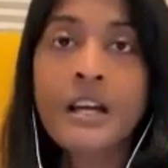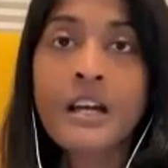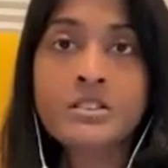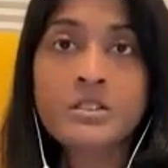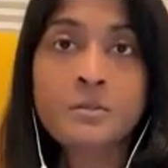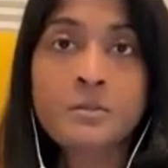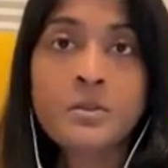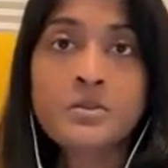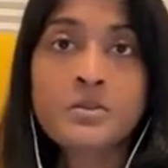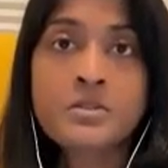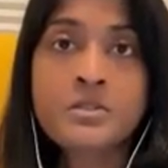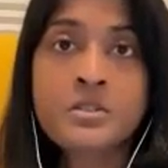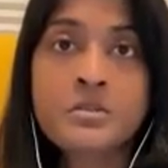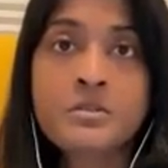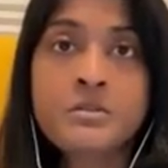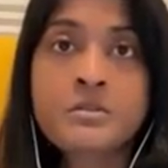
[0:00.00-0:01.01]
as
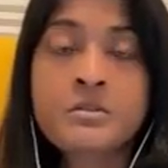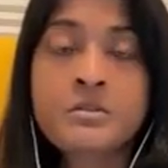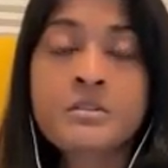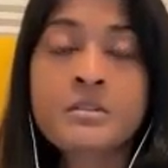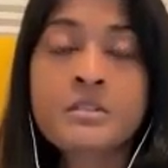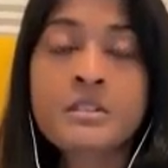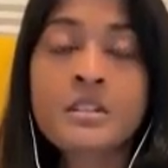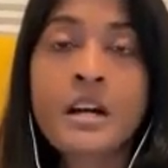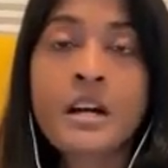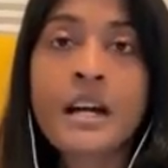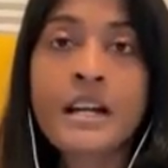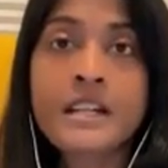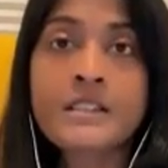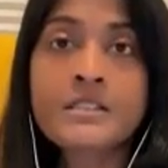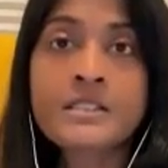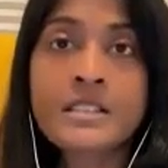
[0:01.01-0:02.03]
opposed to the
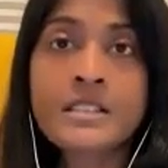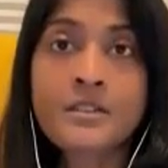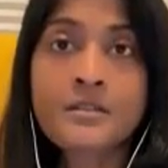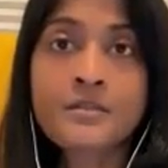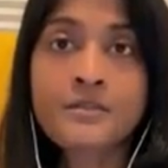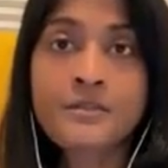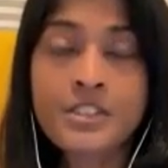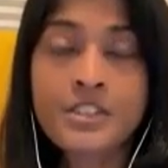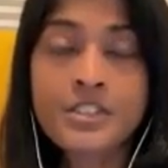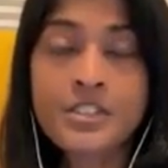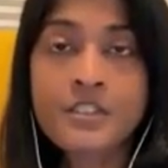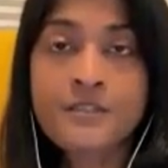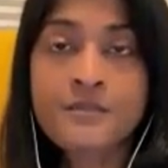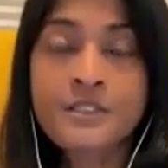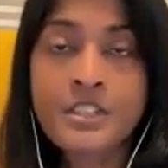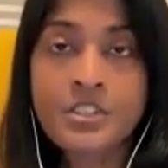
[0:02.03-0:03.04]
higher self
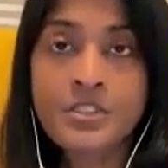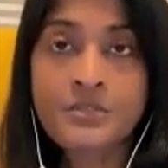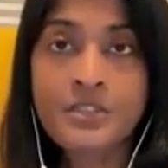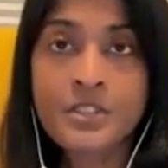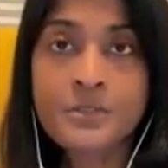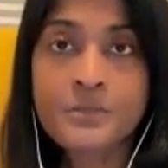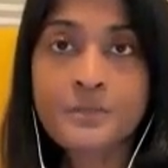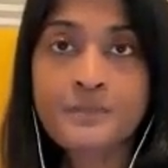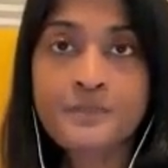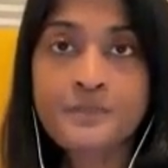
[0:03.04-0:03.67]
version of each of you.